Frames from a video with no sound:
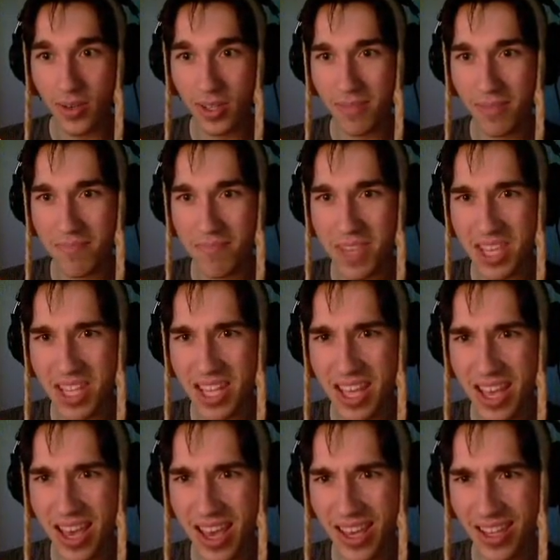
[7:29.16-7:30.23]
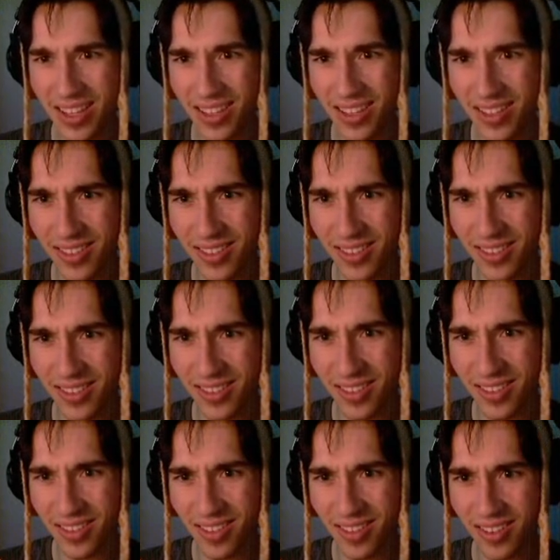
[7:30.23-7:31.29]
what a meanie head.
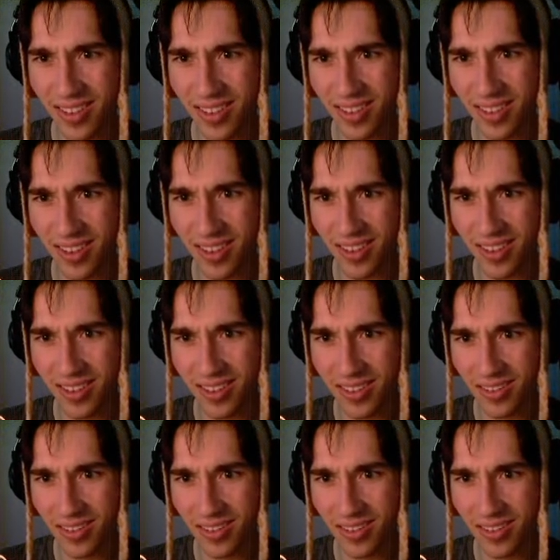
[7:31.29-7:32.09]
Oh, God.